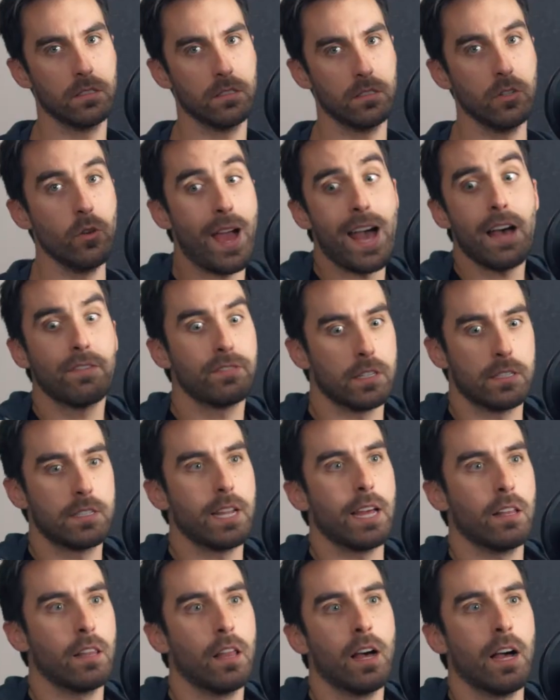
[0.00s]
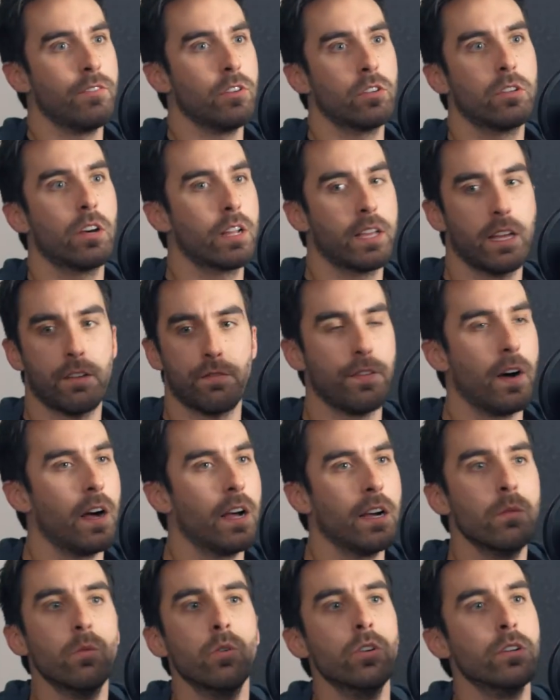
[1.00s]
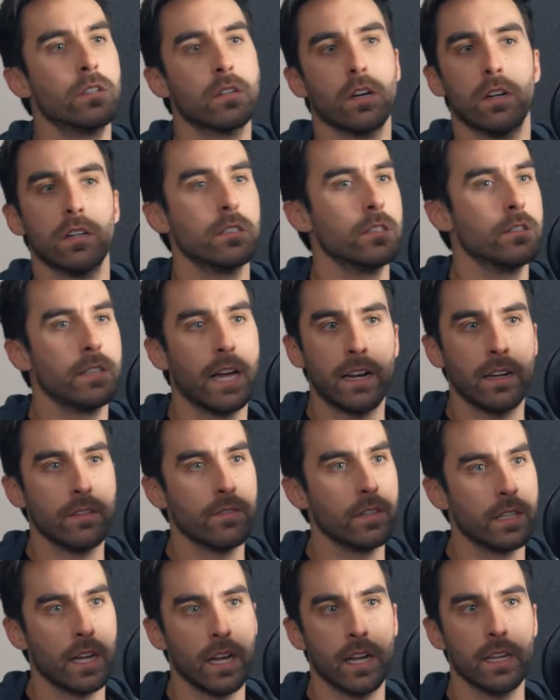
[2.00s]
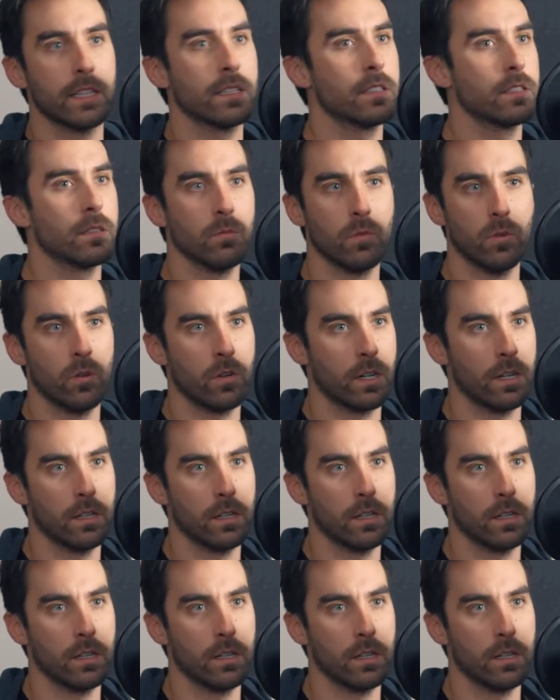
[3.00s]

You have to stay alive. You got to get firewood. Got to do that every day. Get some water.